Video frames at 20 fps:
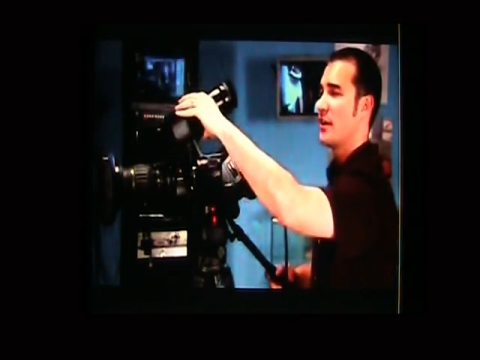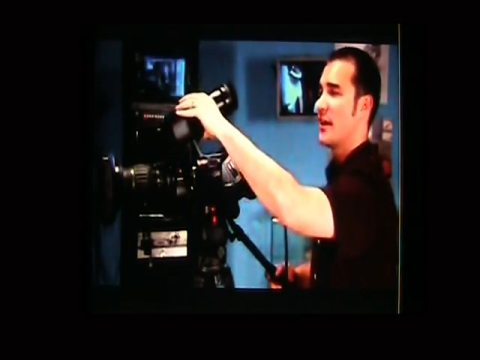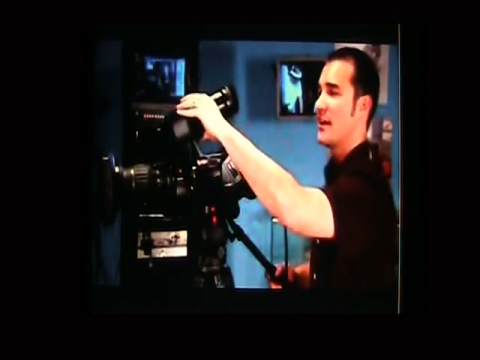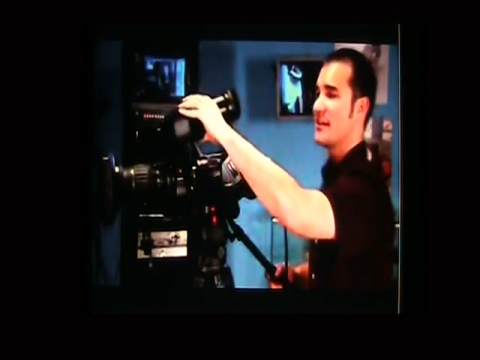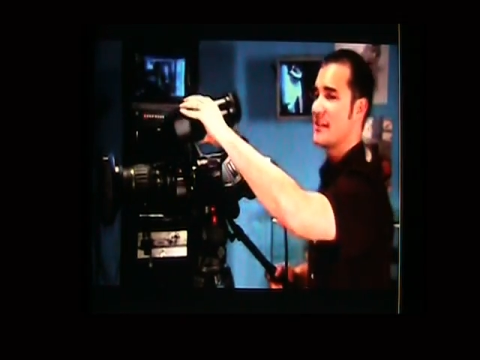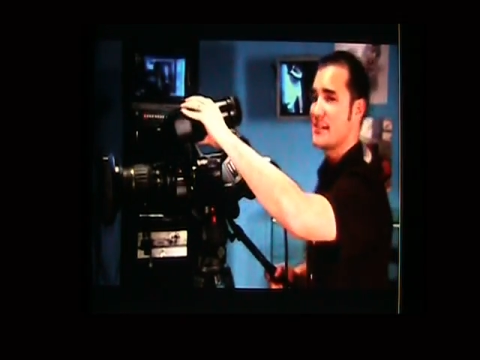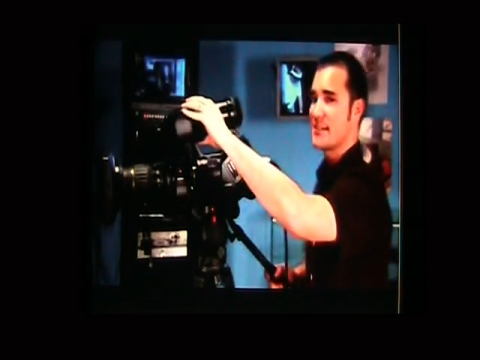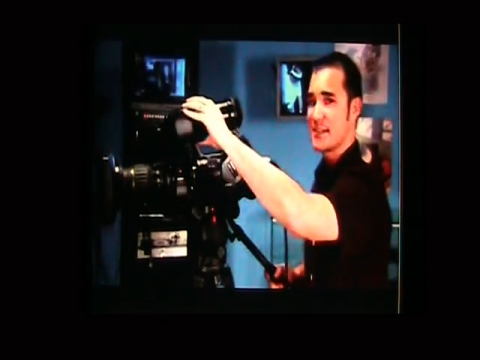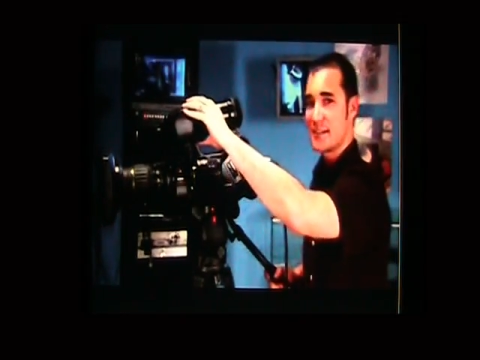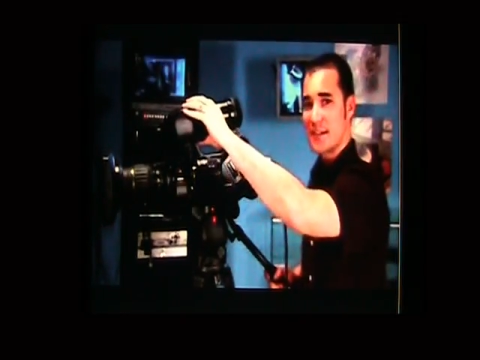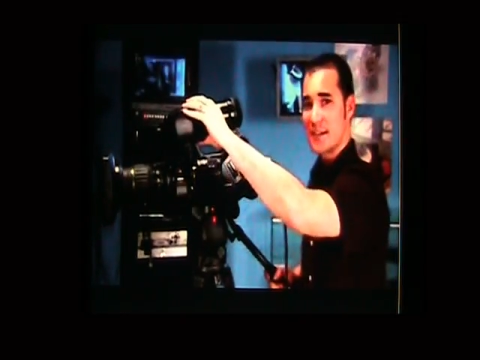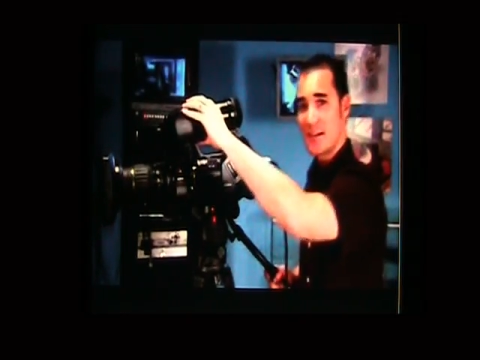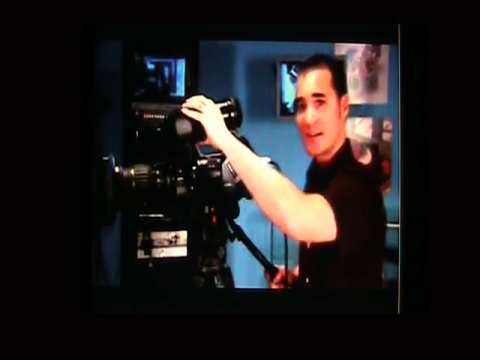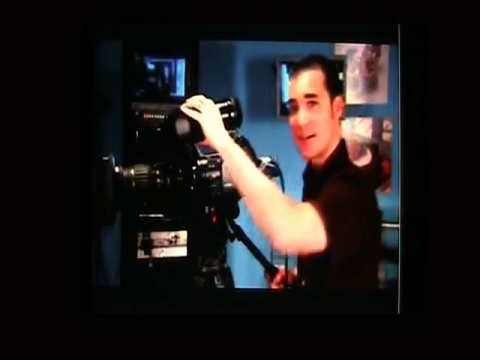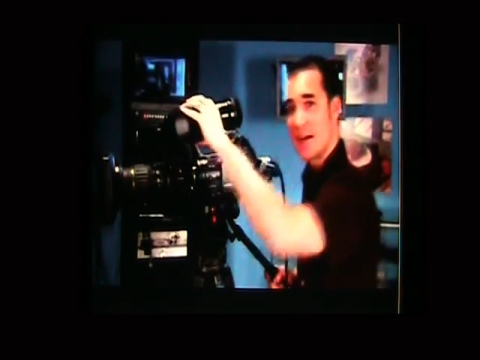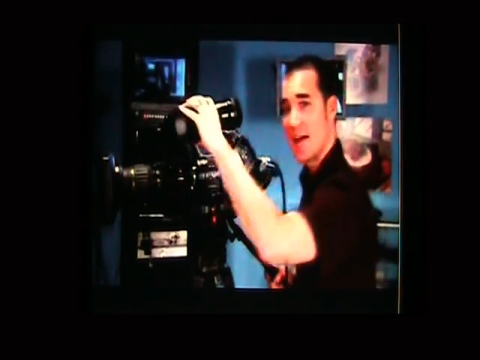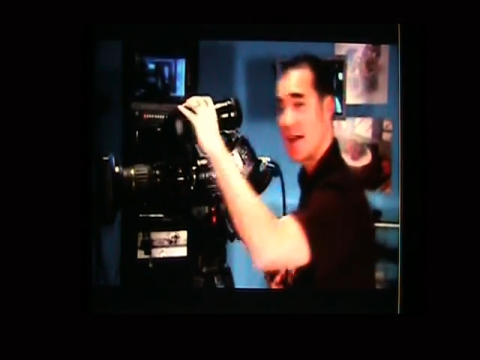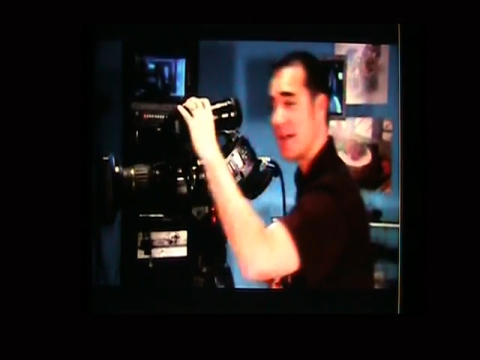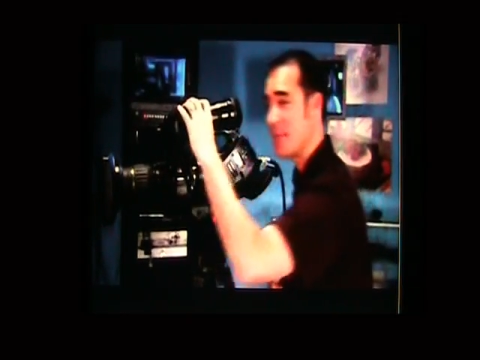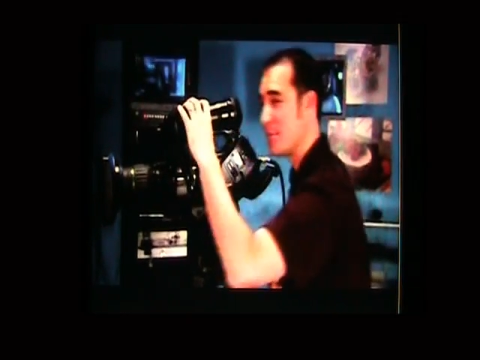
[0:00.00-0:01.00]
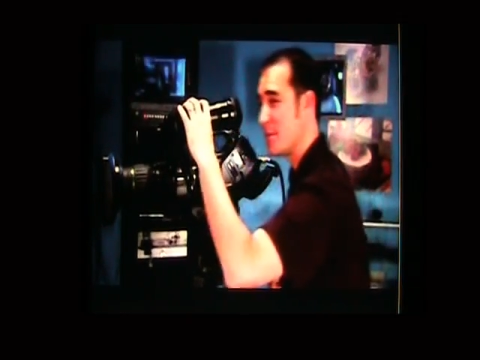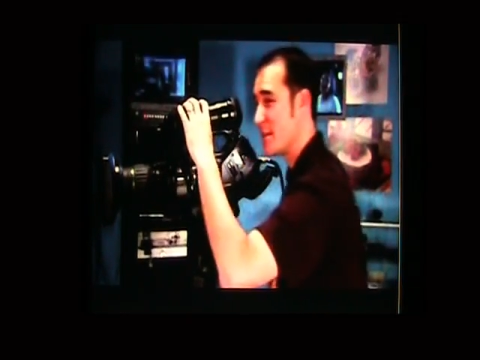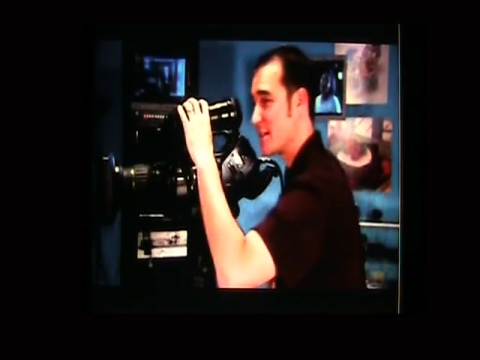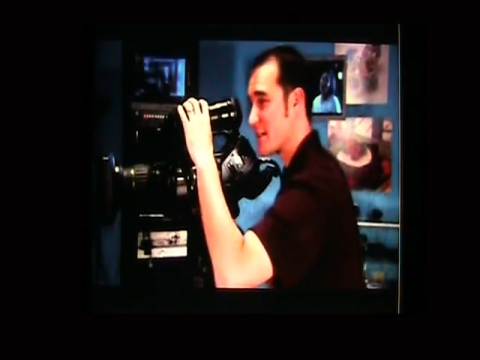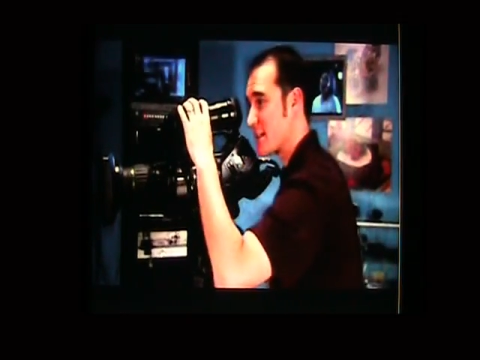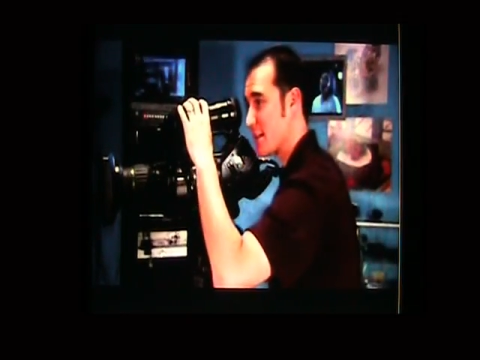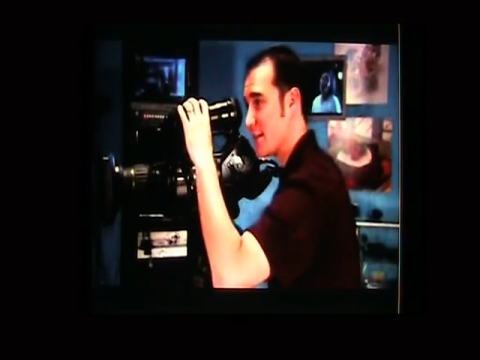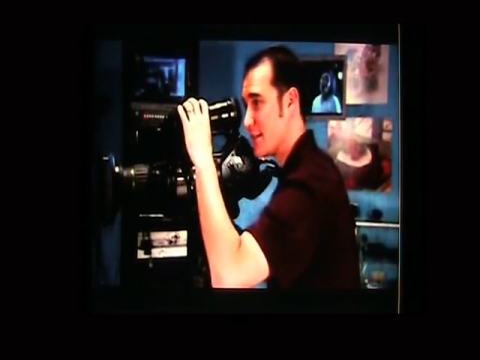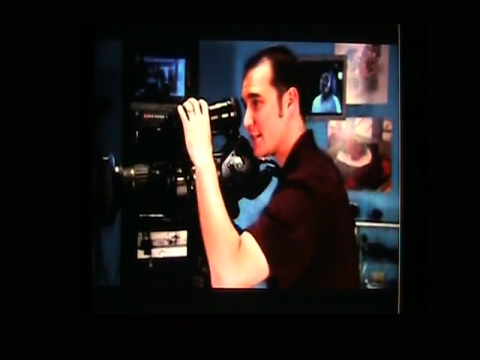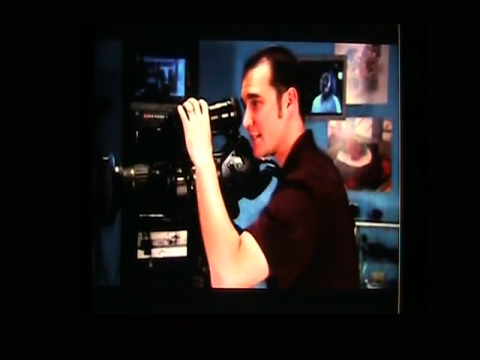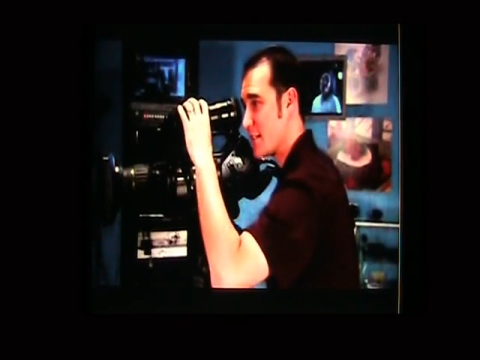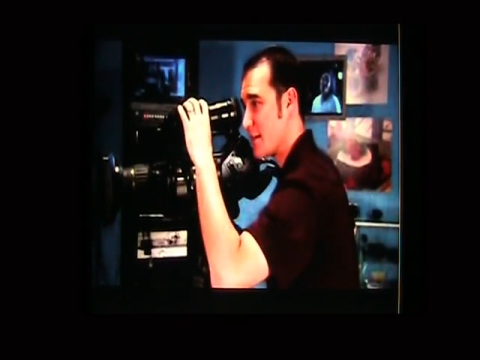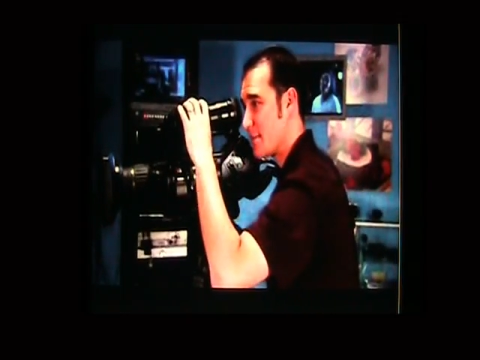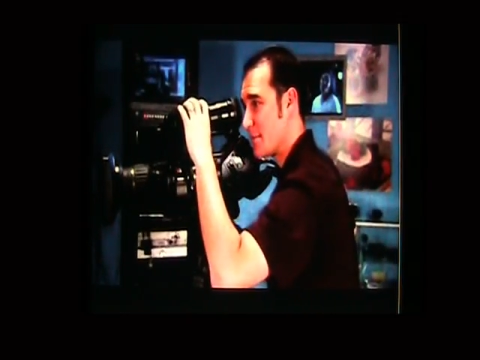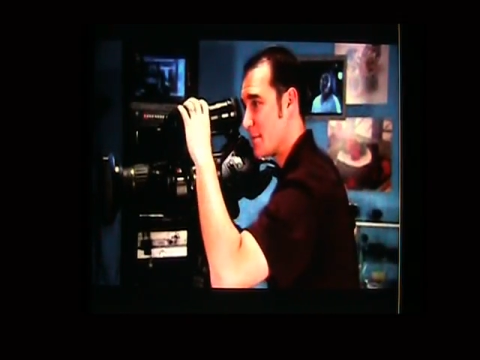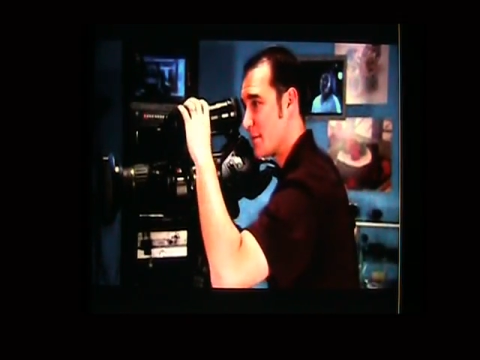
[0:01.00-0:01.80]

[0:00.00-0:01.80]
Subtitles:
nice eyepiece close-up.